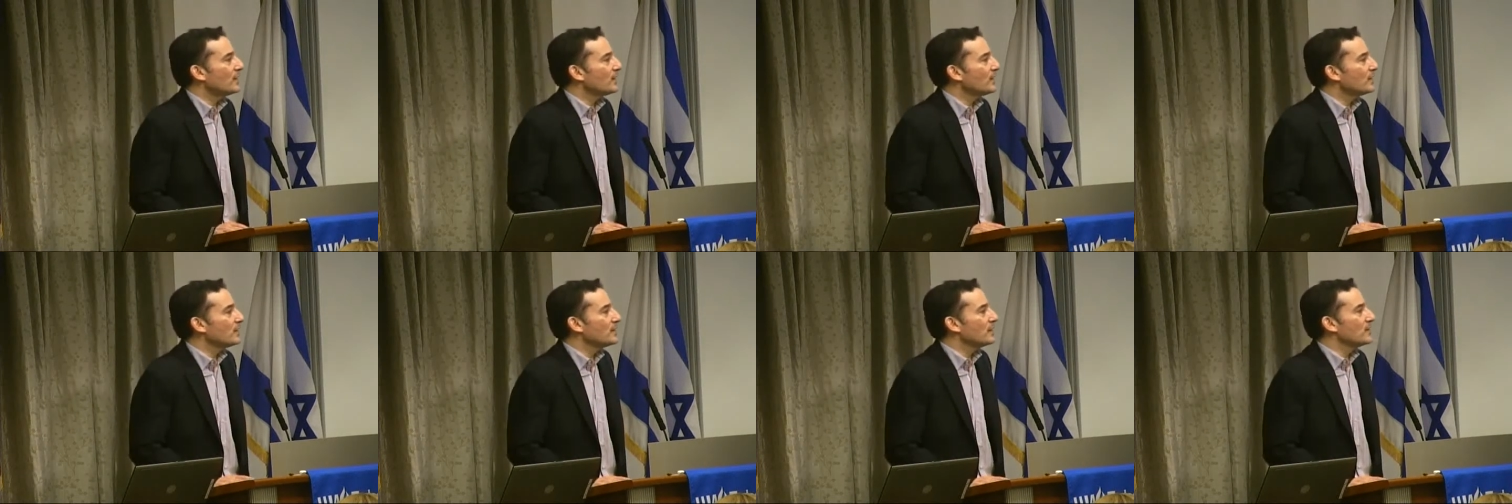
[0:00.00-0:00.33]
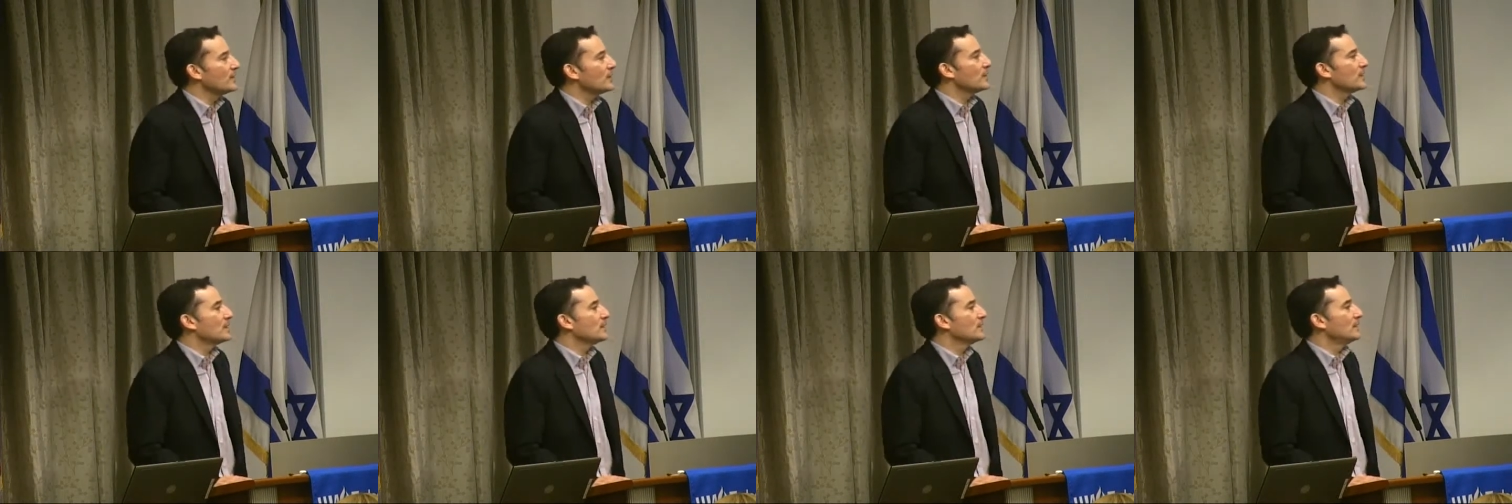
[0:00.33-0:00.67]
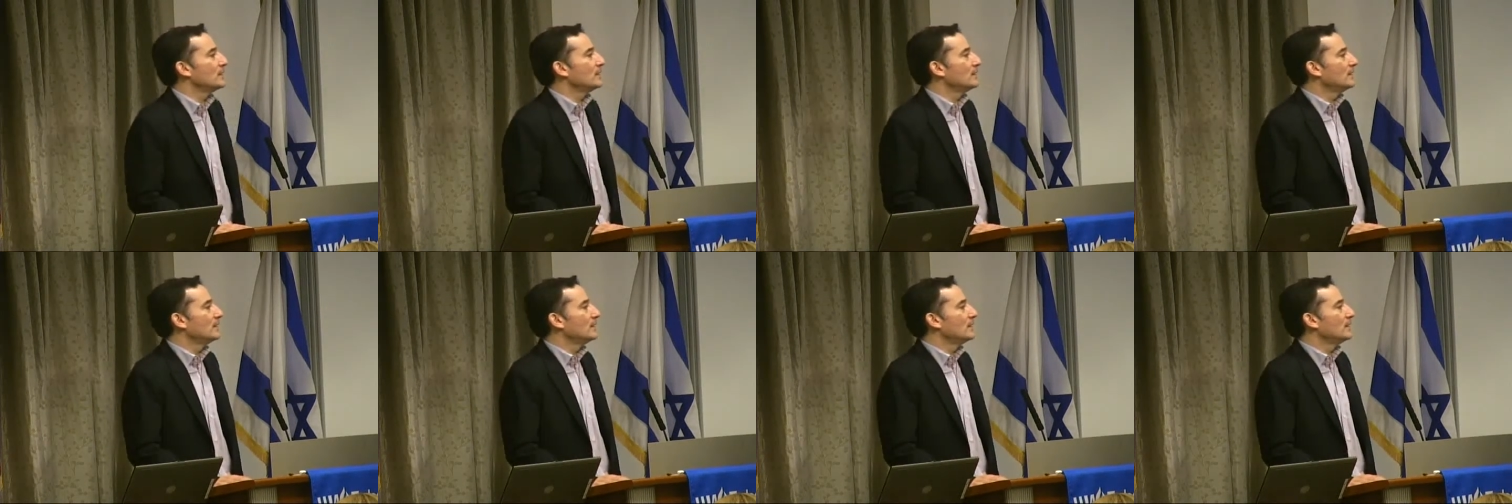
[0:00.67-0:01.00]

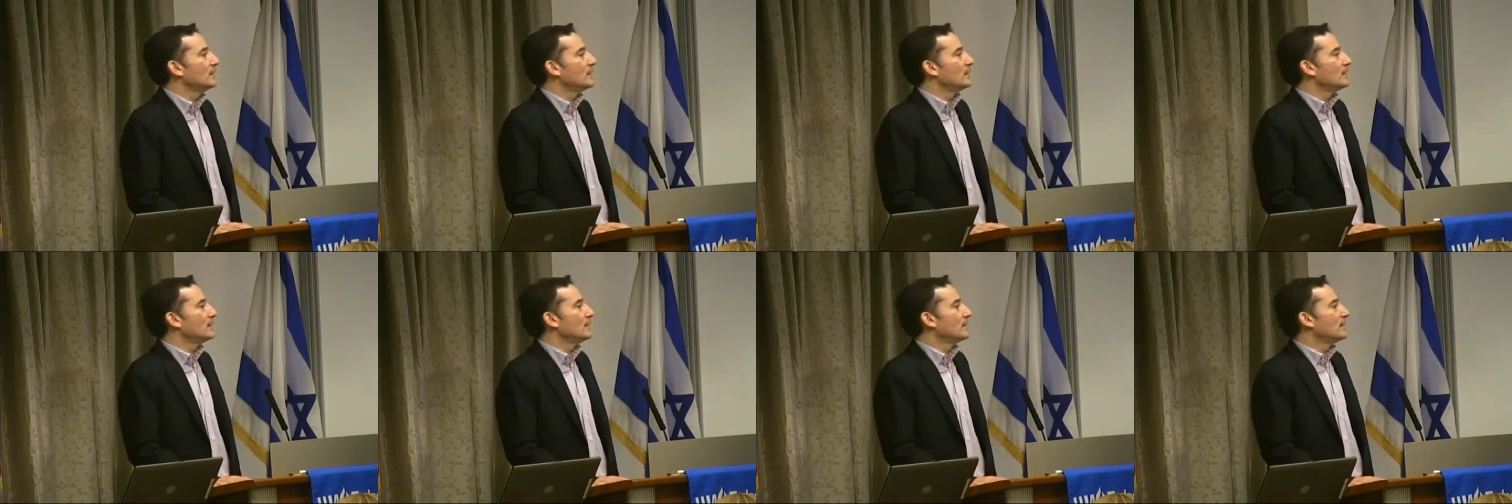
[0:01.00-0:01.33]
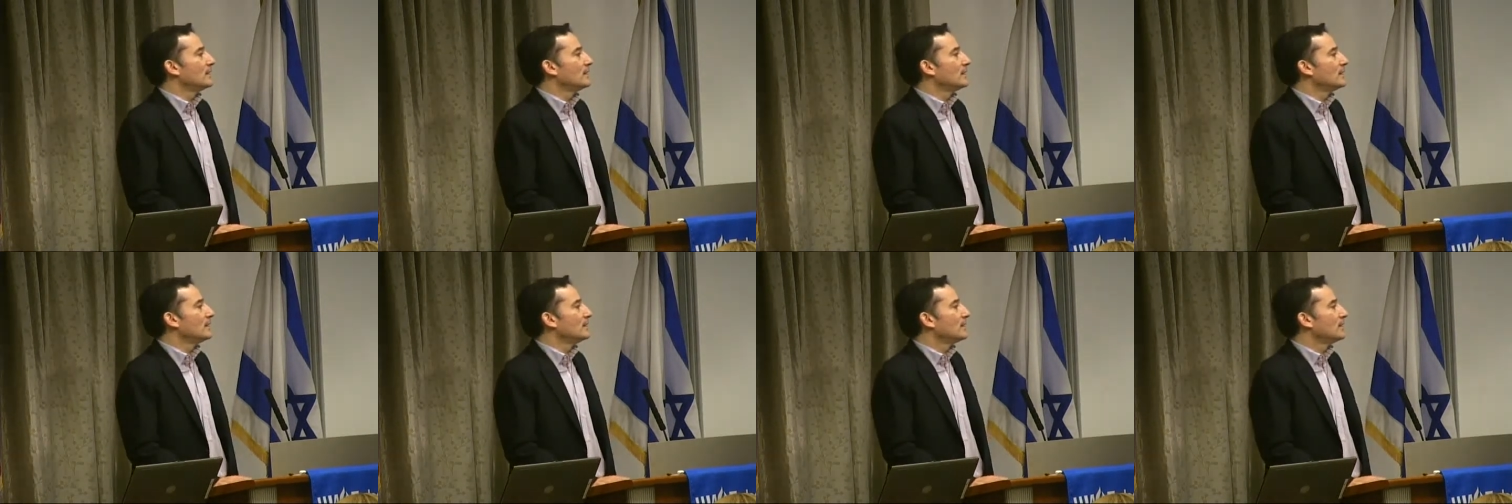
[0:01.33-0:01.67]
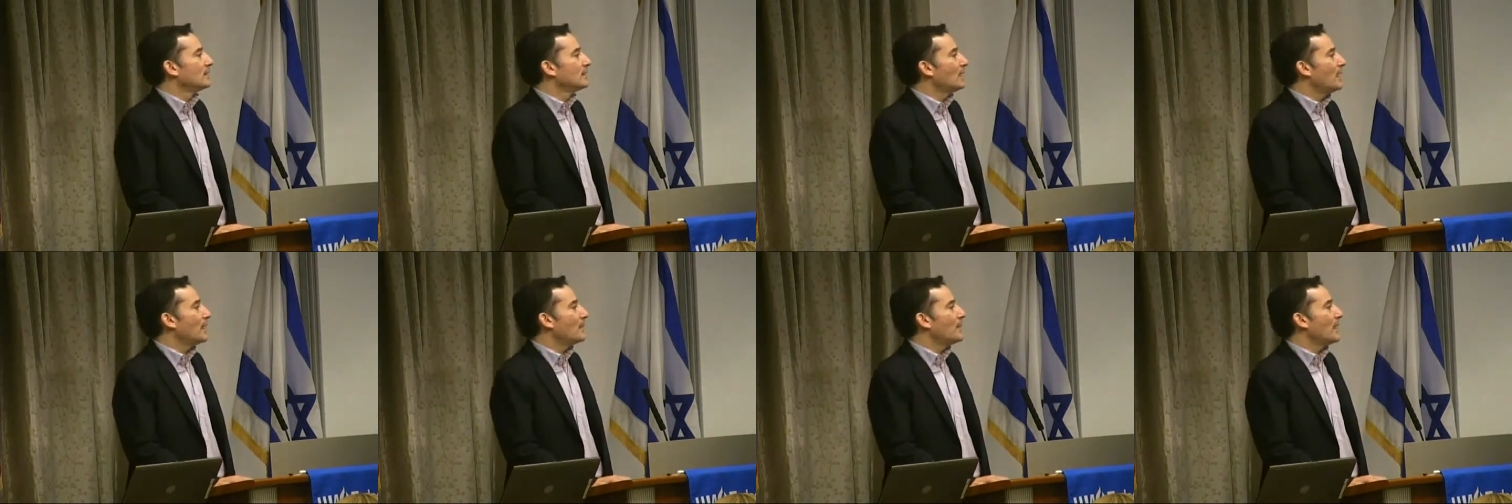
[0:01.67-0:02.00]
ethereal
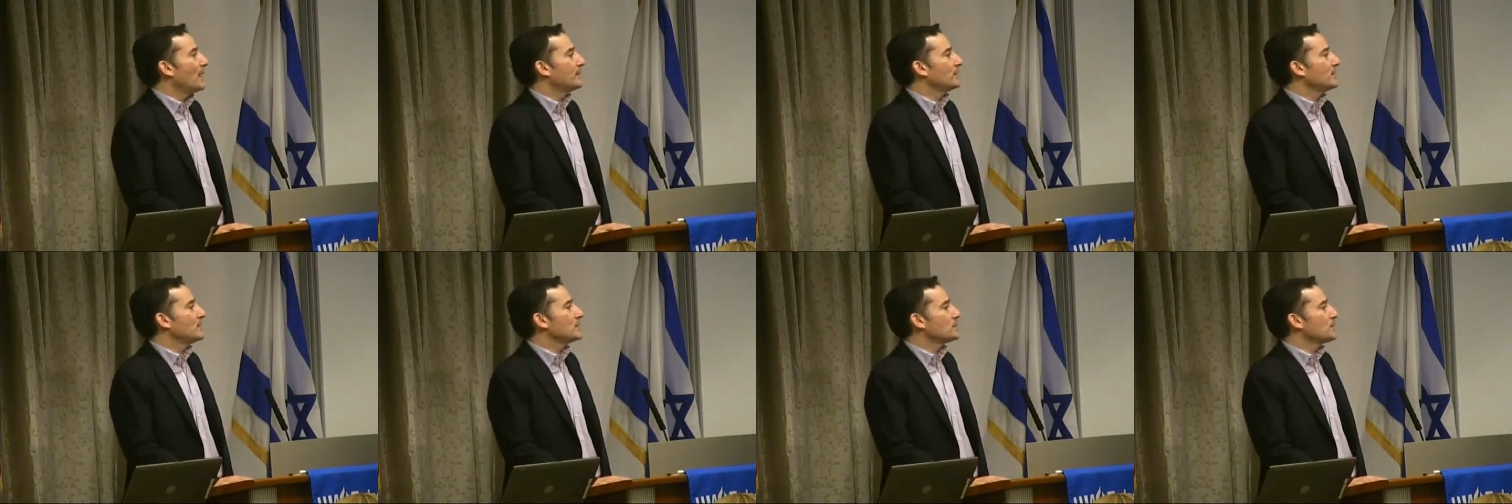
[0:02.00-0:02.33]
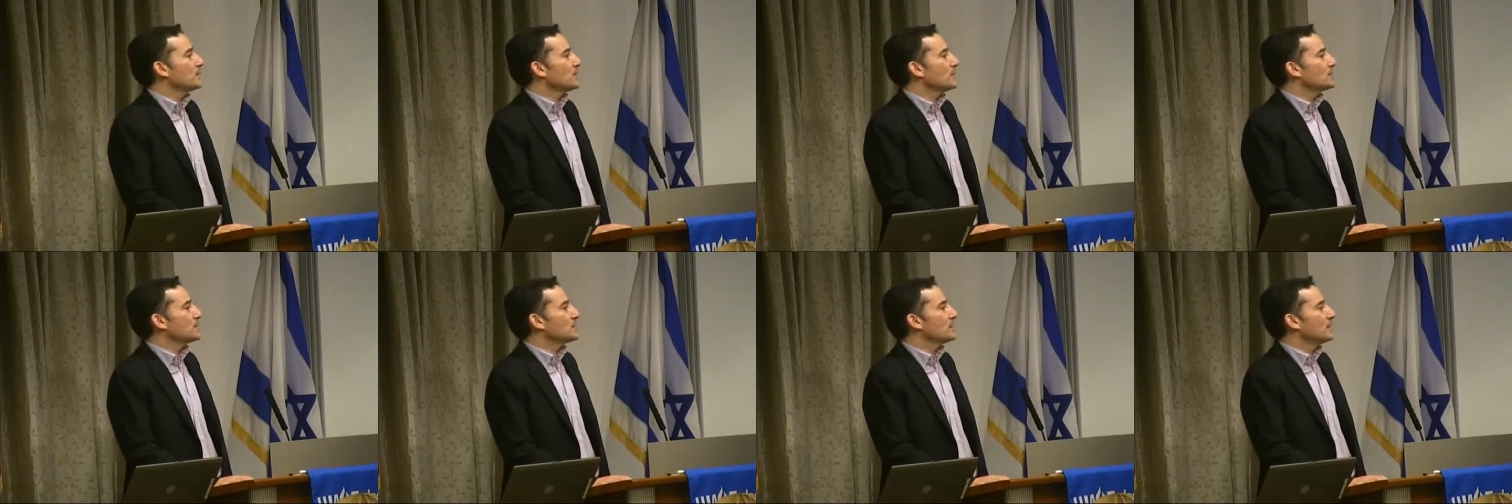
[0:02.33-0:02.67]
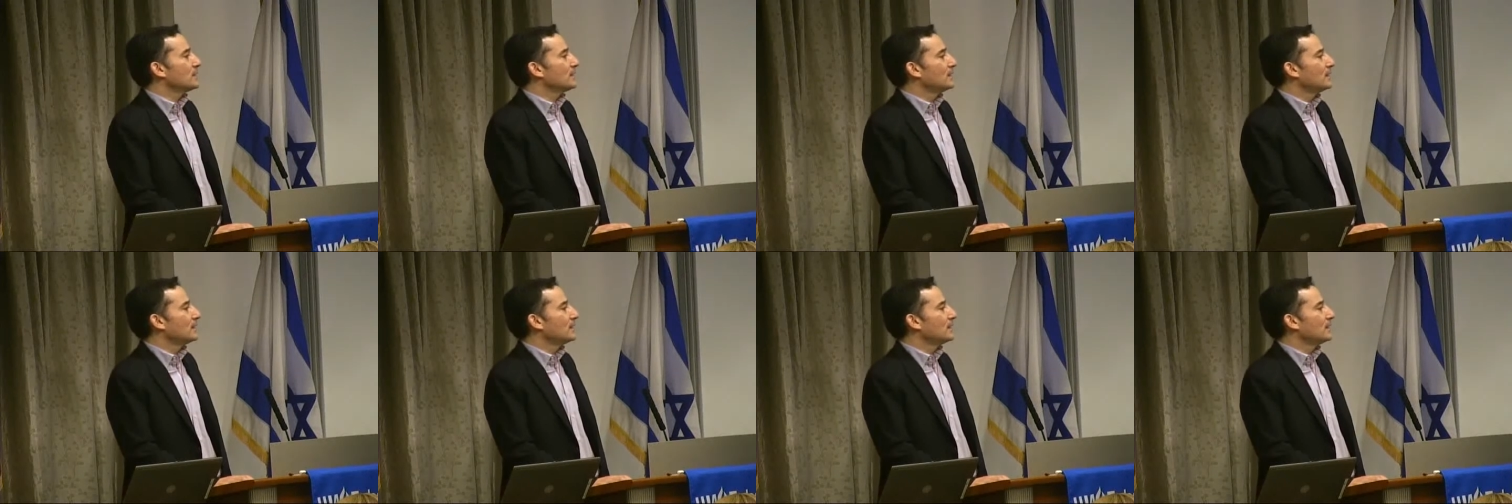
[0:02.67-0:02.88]
about this person.